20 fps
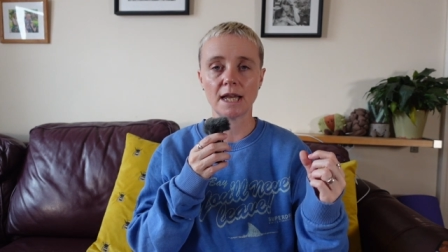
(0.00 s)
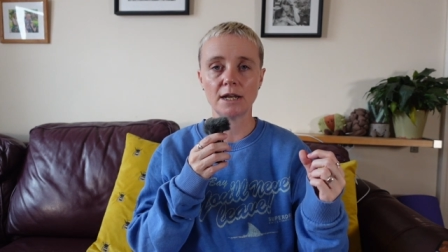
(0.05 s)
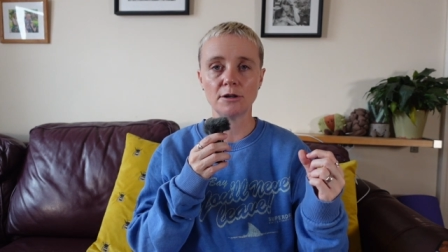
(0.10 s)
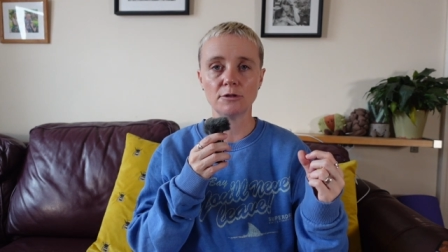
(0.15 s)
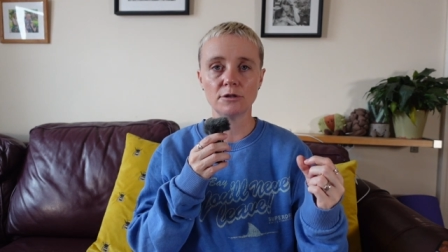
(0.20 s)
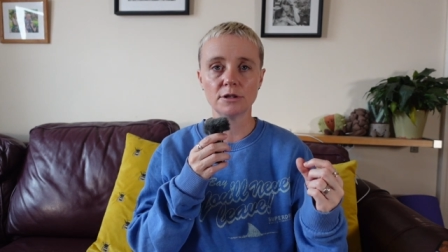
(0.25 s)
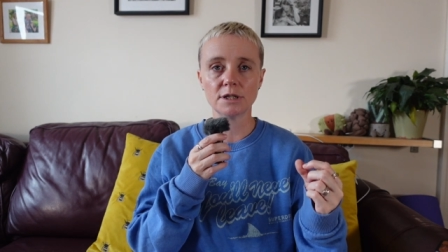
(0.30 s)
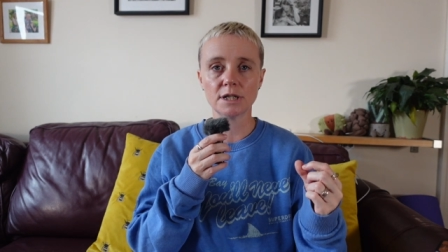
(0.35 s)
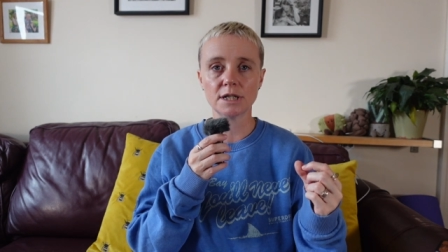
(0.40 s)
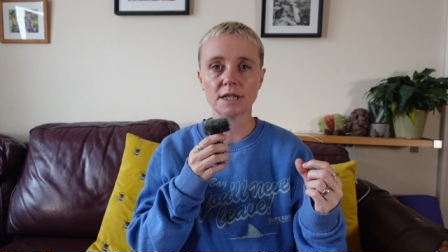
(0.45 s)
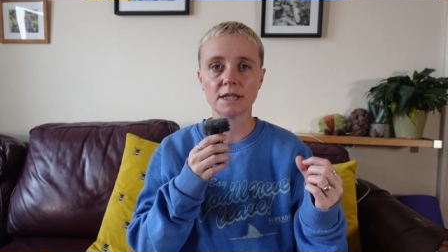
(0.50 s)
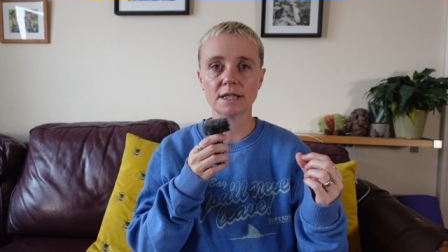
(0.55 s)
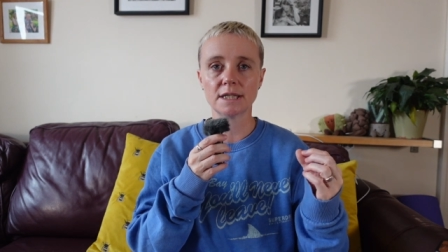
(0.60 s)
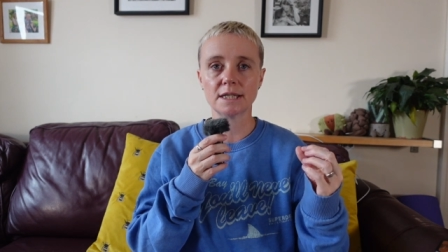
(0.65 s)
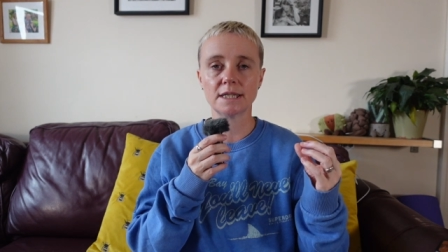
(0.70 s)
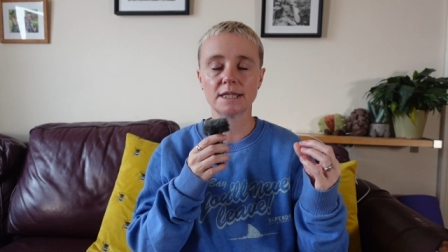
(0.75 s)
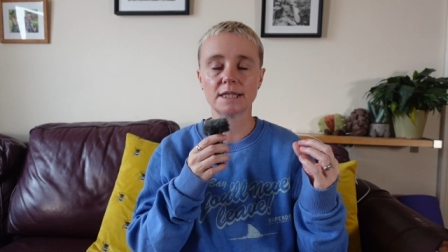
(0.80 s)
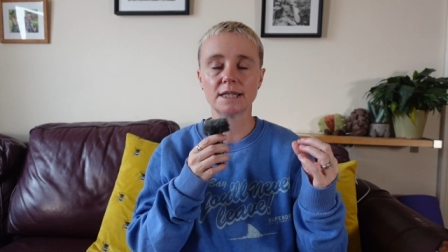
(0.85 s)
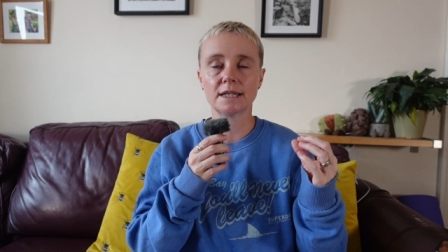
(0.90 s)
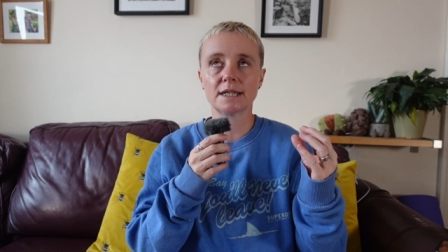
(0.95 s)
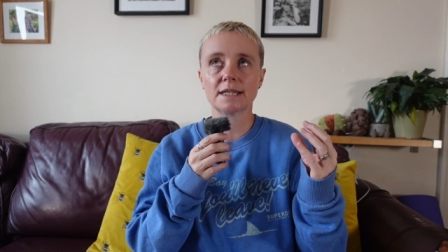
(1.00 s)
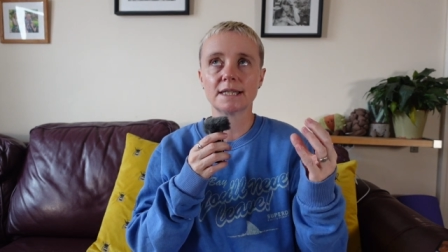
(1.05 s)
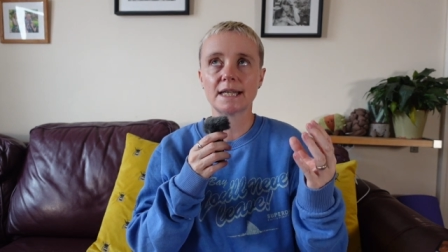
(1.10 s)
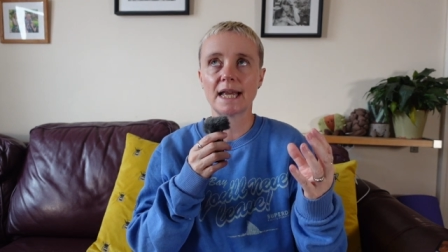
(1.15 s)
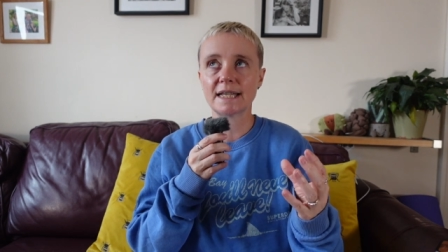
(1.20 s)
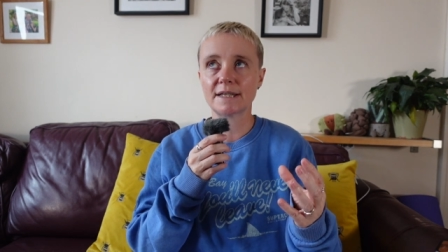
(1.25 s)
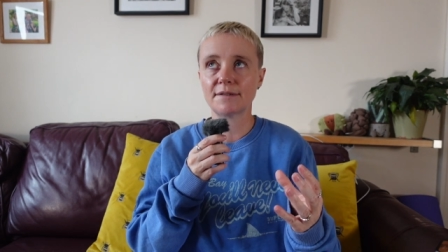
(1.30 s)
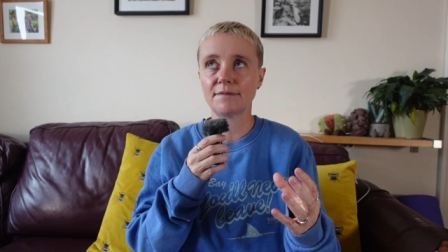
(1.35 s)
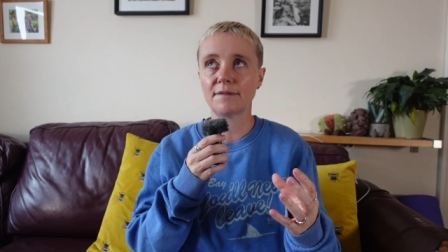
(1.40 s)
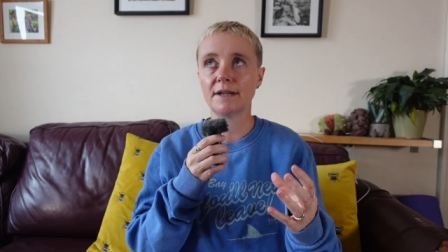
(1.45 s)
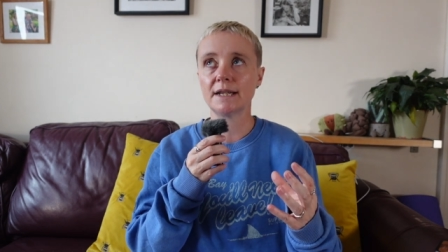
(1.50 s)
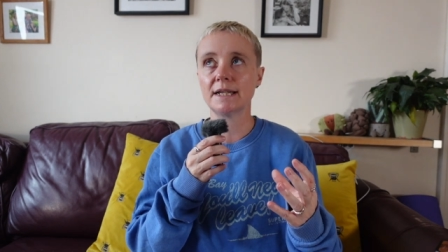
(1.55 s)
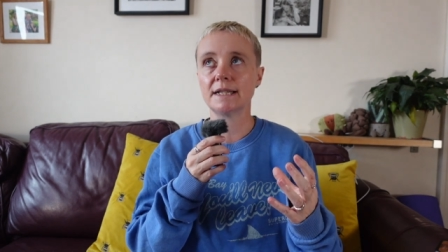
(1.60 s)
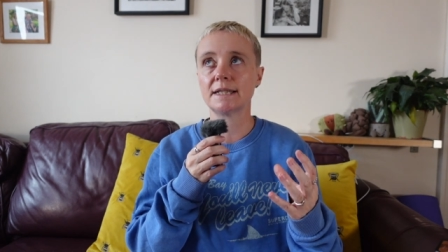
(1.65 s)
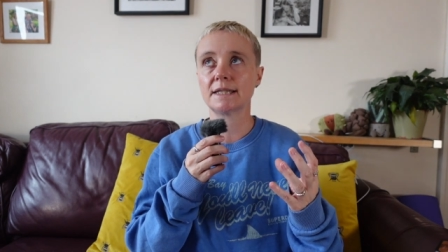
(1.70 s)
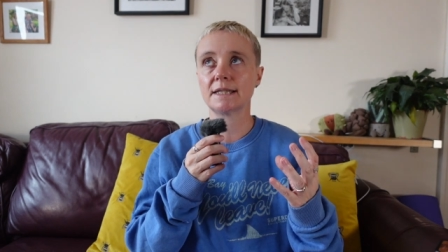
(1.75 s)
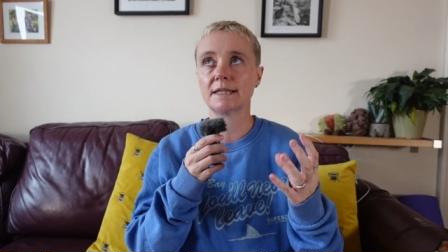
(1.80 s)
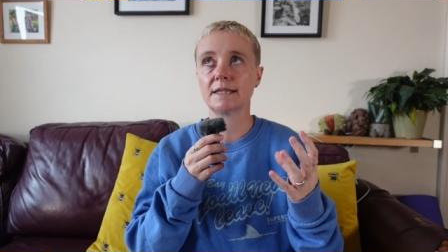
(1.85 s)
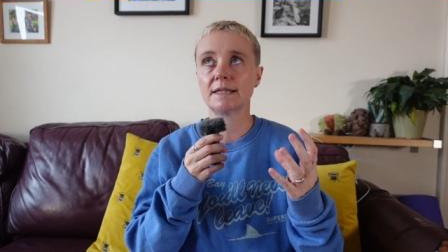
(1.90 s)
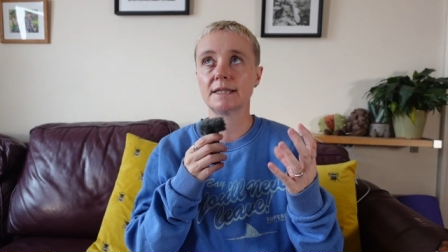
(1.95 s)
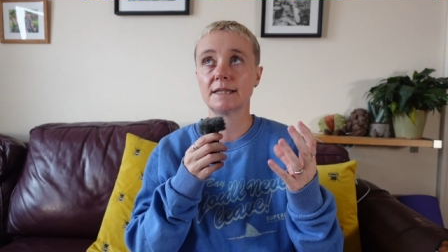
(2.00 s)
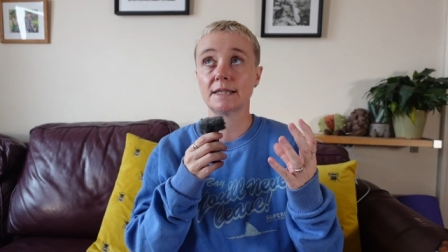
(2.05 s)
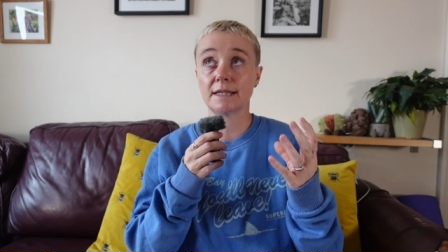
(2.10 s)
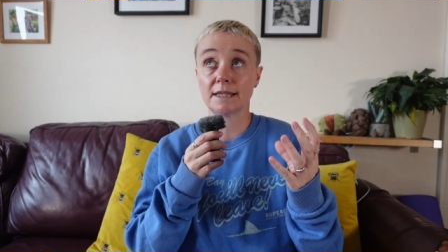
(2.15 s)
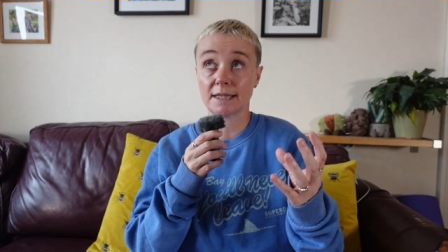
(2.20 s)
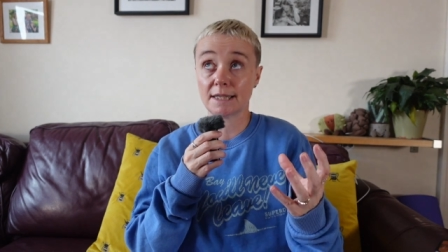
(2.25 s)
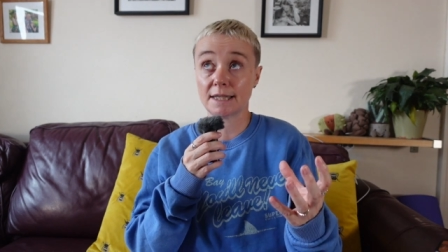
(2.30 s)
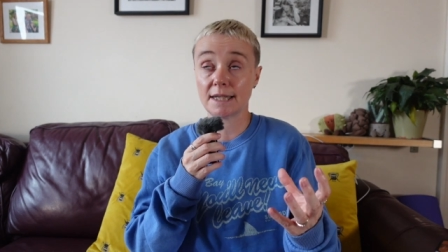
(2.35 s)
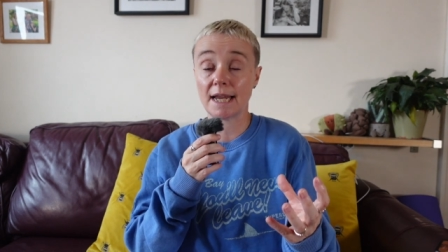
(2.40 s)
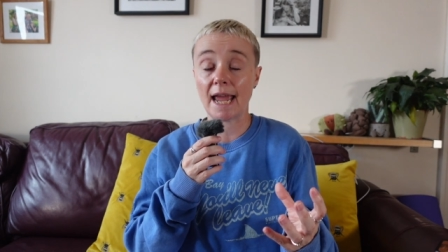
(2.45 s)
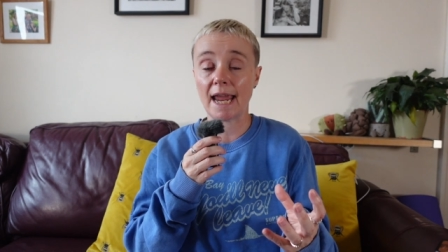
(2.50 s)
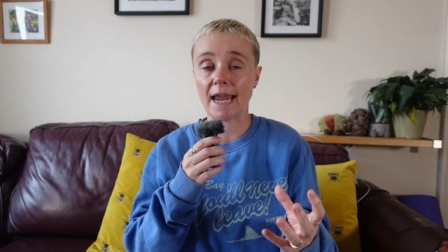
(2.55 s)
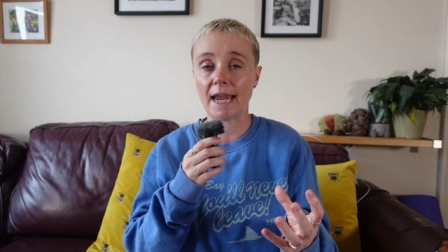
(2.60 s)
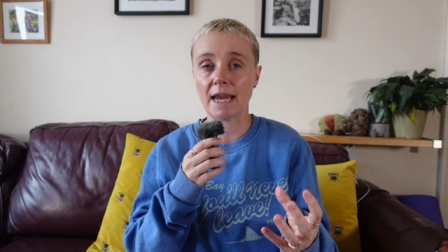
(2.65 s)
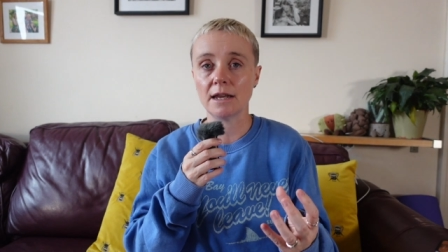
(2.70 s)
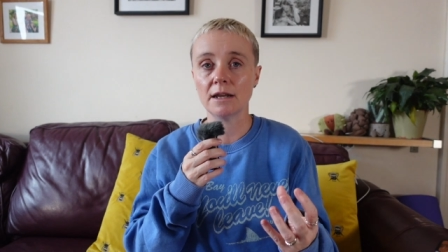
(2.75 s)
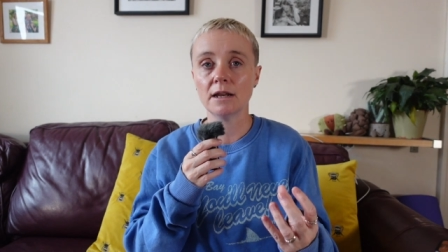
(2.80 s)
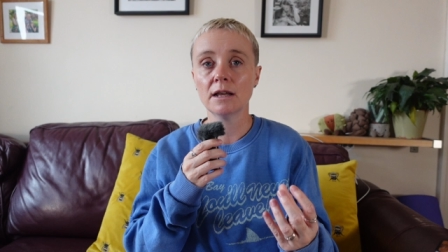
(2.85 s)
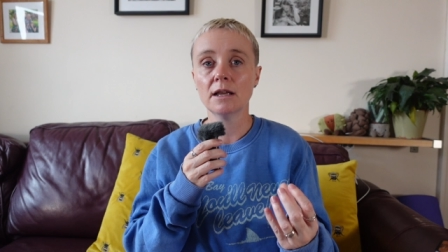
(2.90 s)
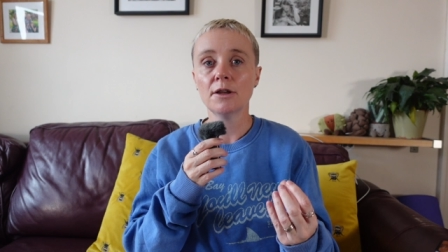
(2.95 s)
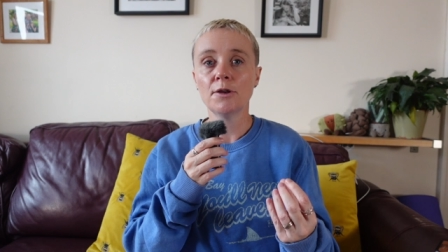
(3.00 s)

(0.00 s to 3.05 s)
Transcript: in order to successfully sustain